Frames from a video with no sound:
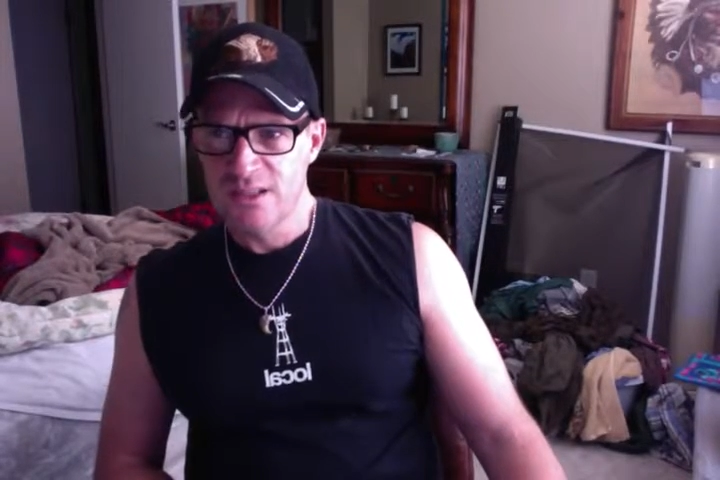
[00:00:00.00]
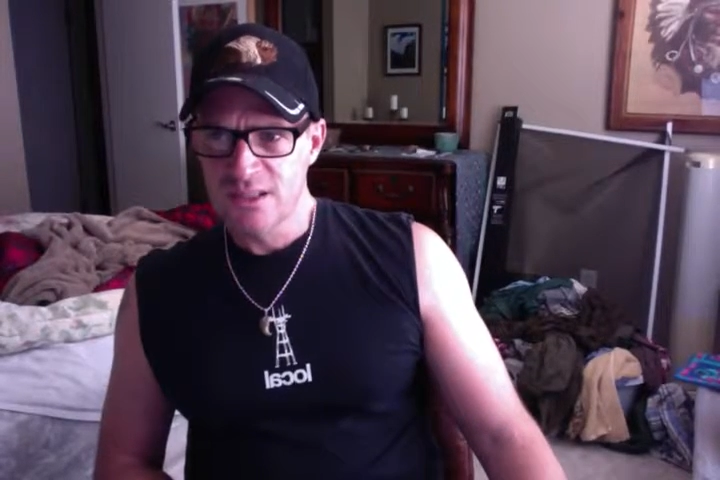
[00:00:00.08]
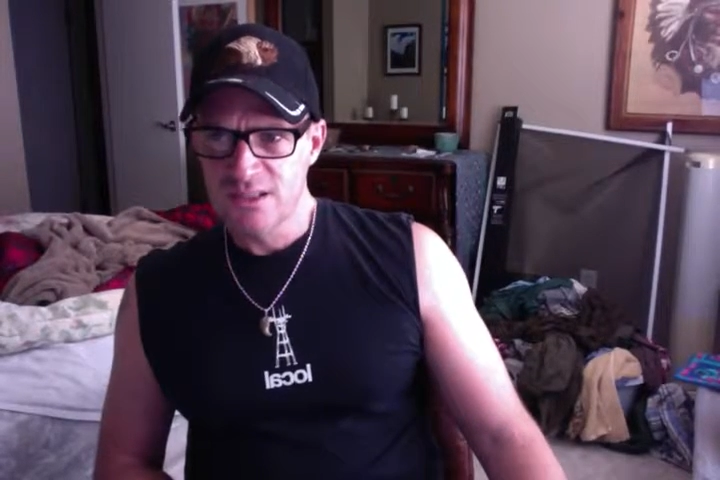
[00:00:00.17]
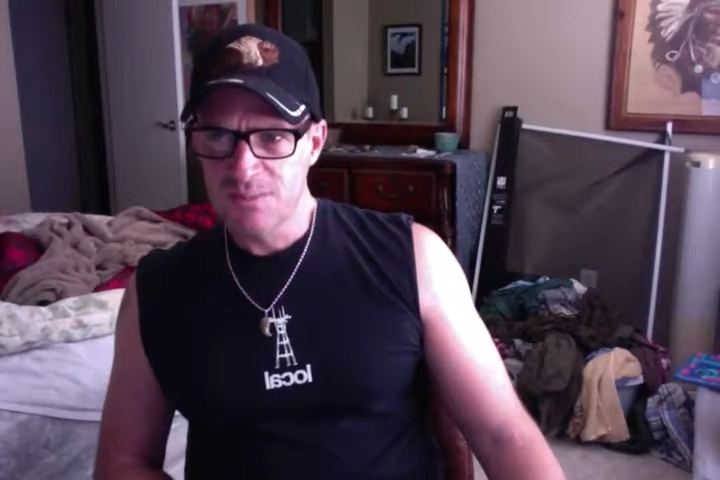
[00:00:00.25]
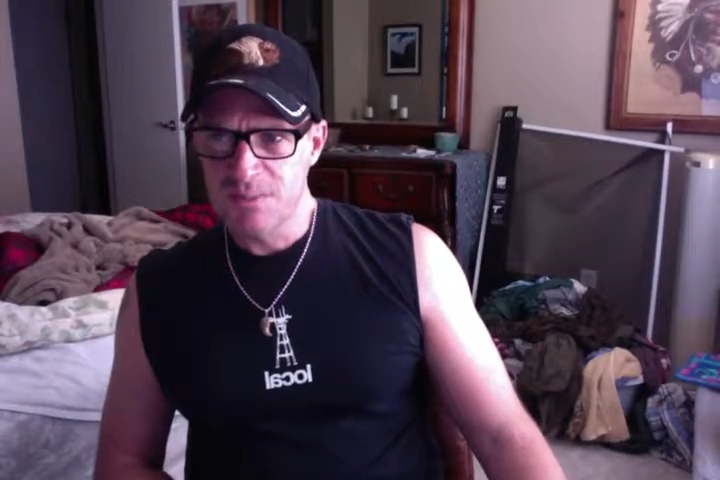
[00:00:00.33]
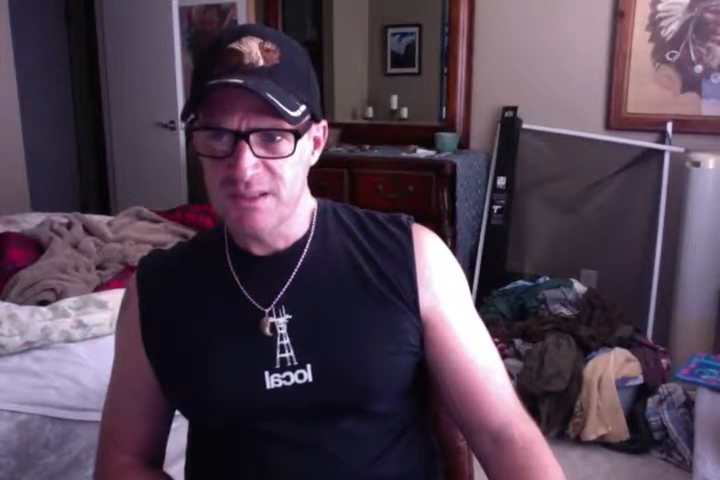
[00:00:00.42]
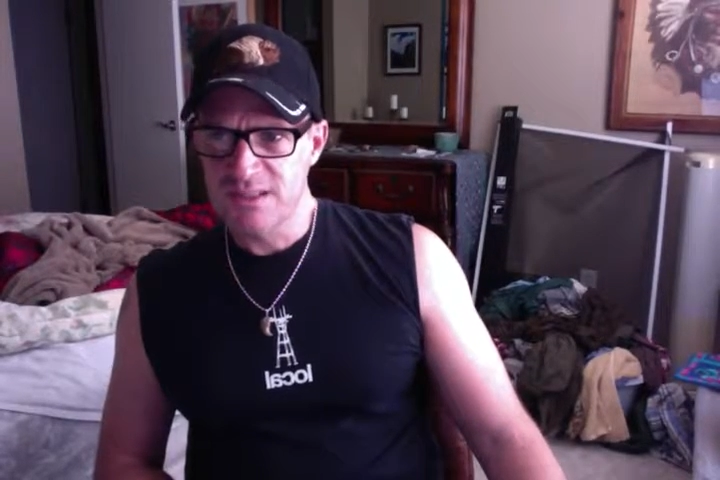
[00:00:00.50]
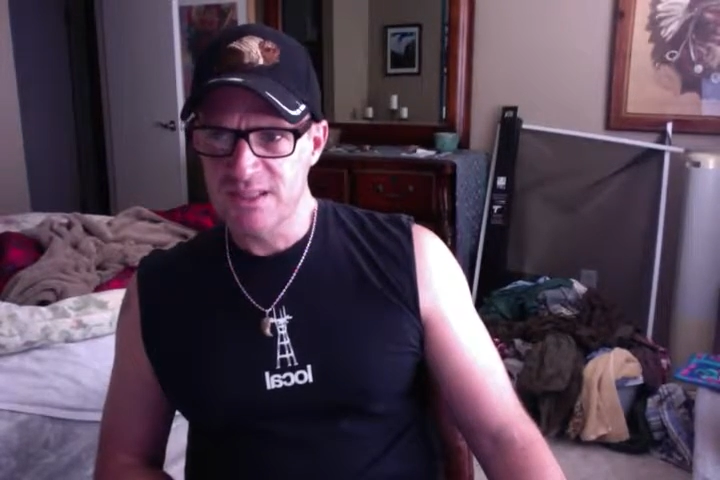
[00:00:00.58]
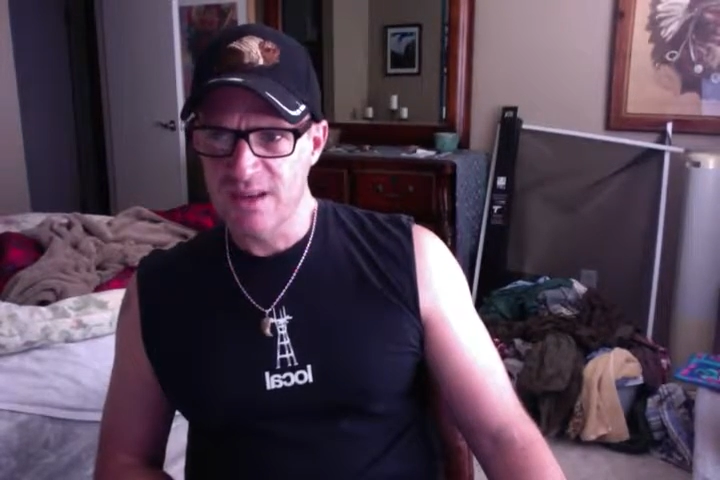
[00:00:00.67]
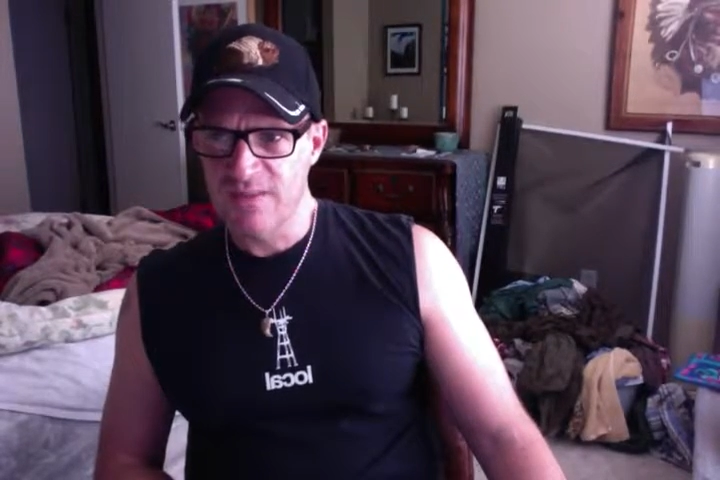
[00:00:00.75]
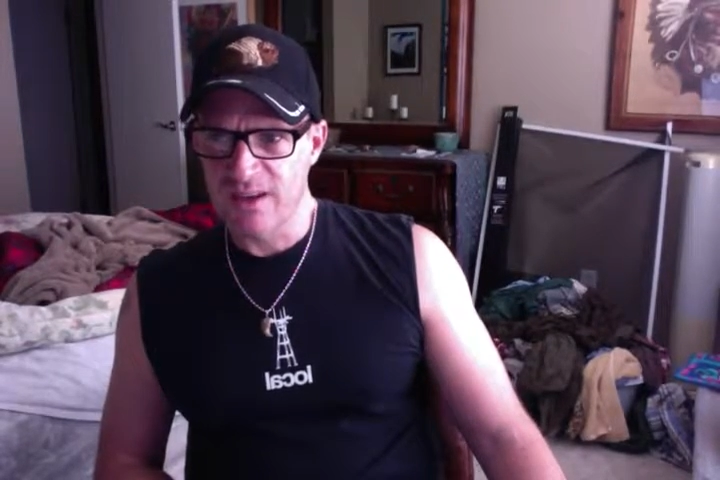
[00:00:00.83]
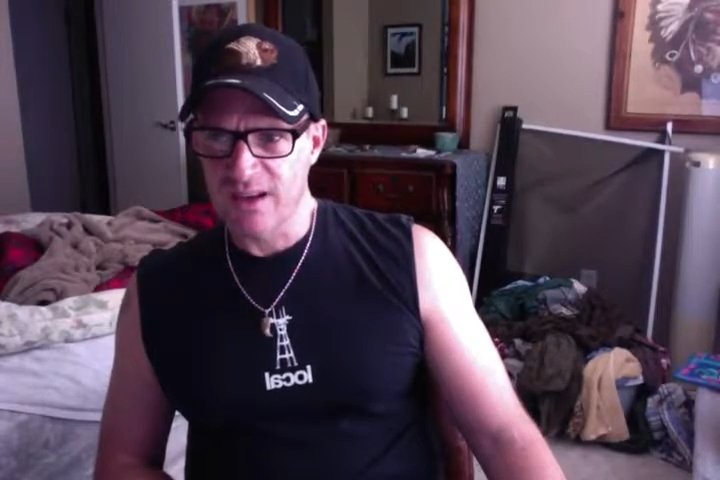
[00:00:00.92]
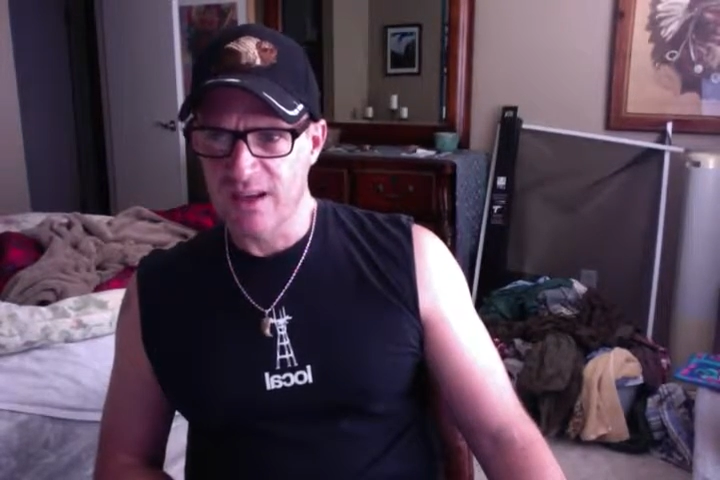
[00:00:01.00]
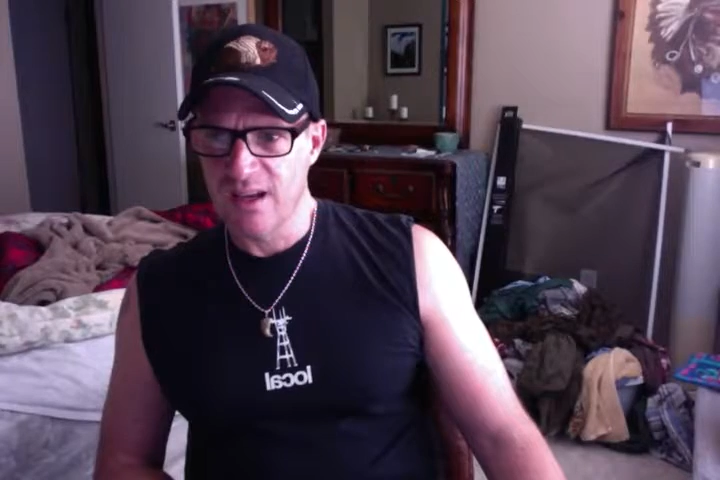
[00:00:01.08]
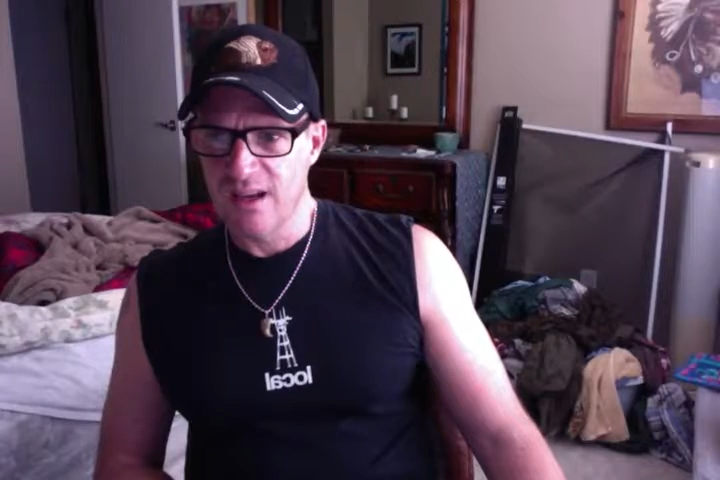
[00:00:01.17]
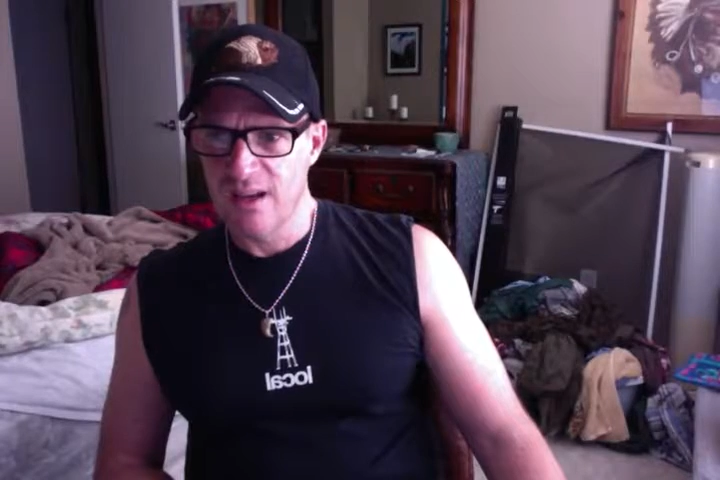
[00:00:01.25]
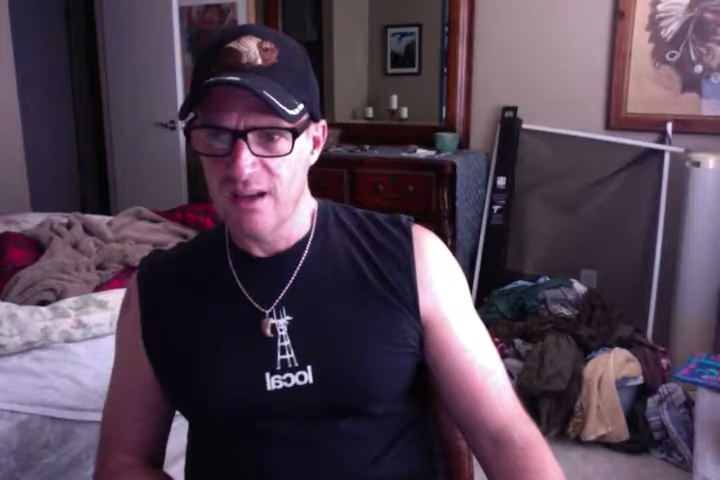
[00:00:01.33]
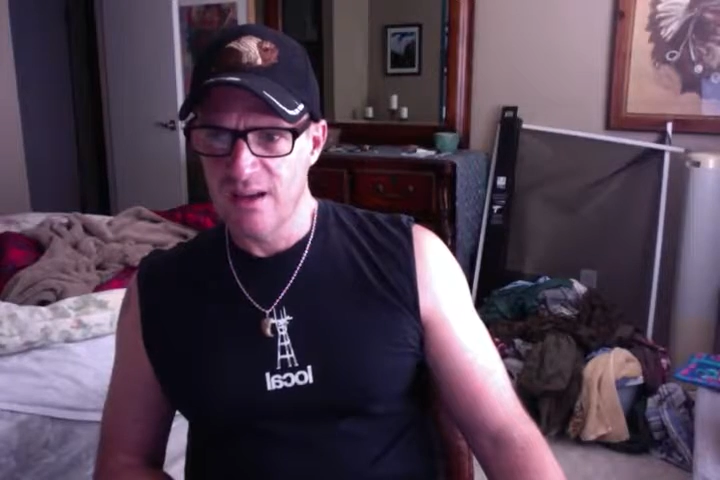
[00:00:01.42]
Specific,
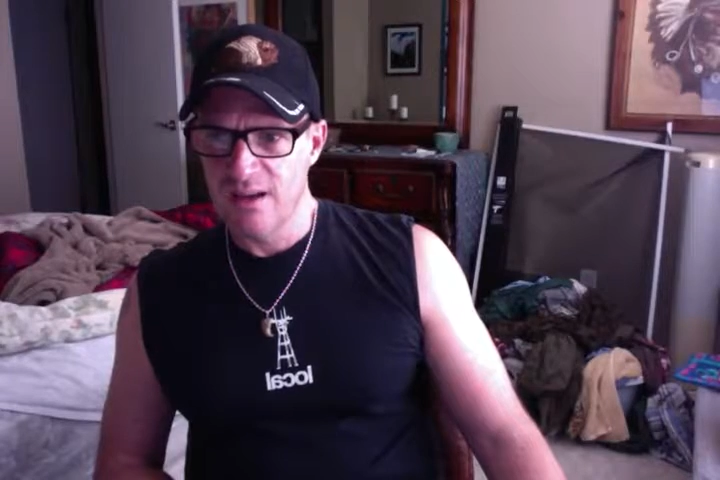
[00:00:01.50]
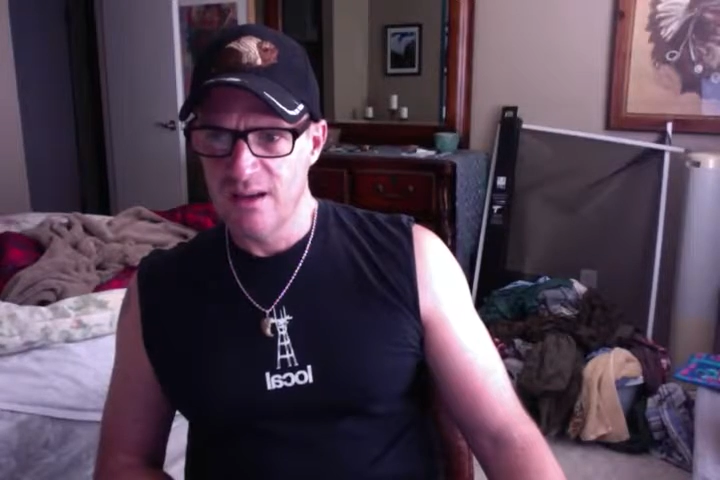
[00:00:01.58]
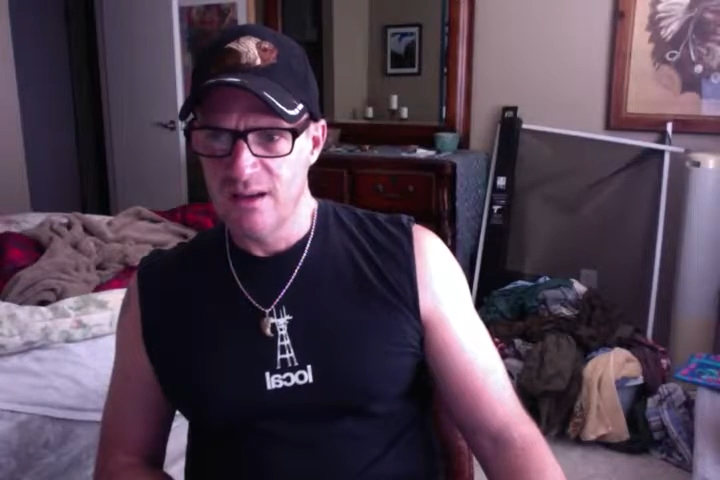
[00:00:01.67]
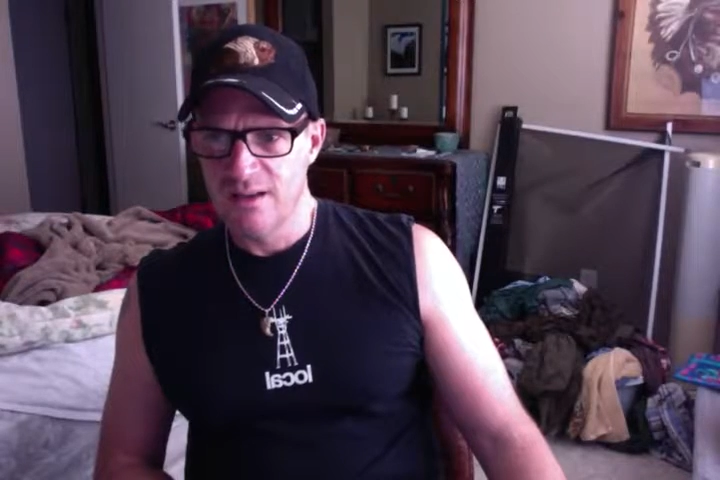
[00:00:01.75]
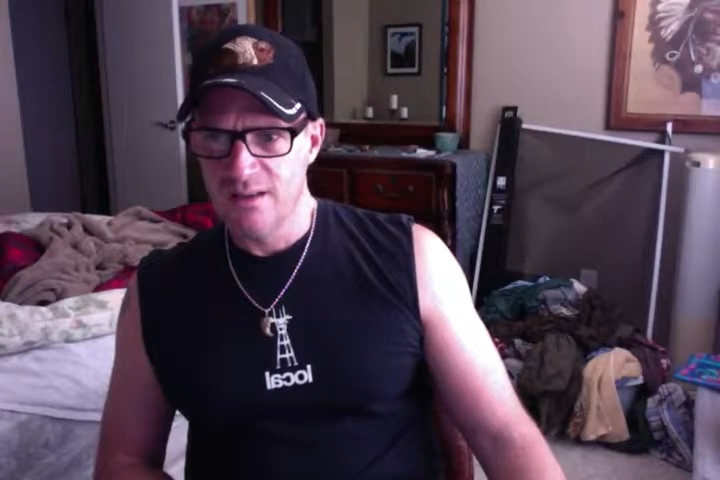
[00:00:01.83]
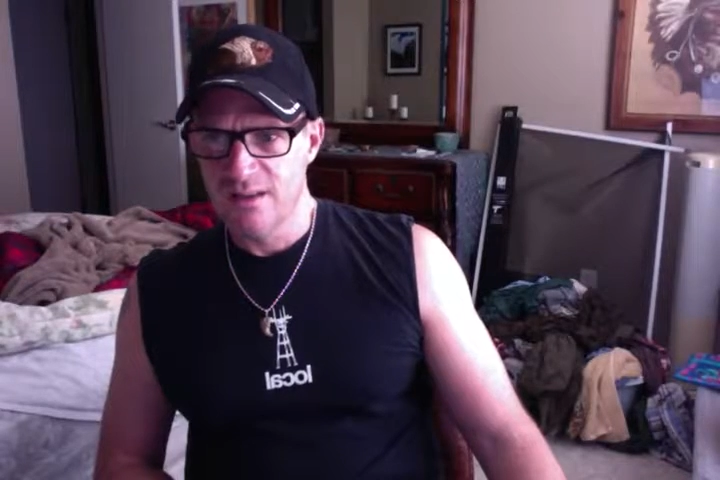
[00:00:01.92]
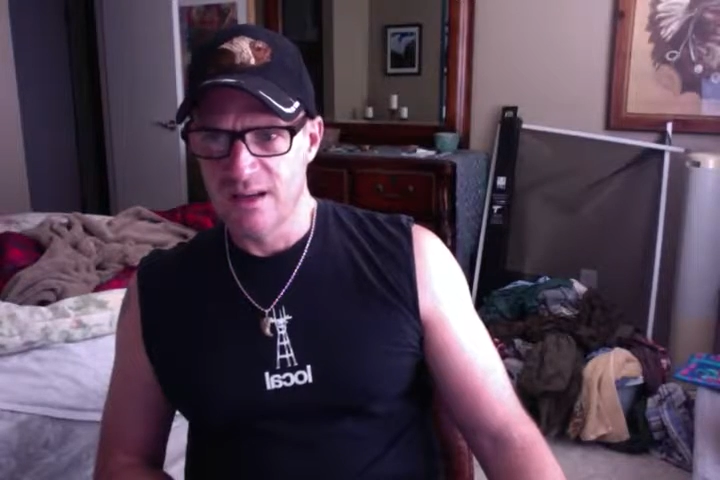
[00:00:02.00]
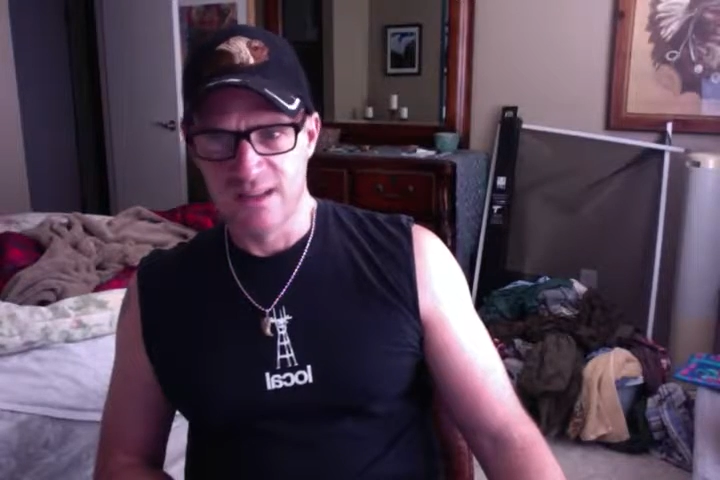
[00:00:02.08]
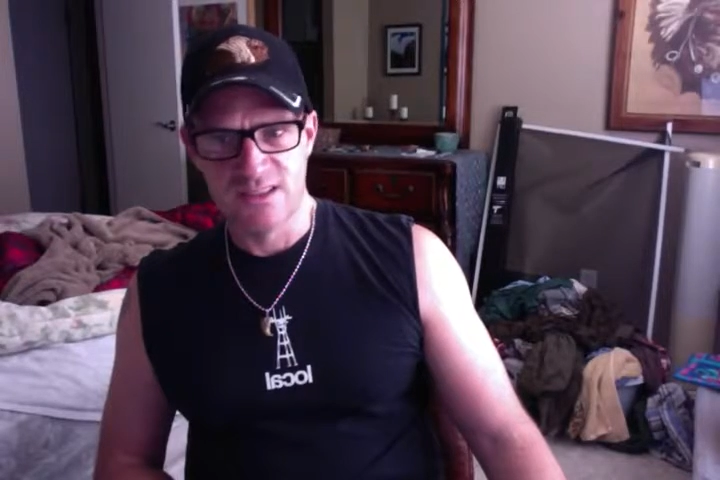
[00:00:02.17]
deny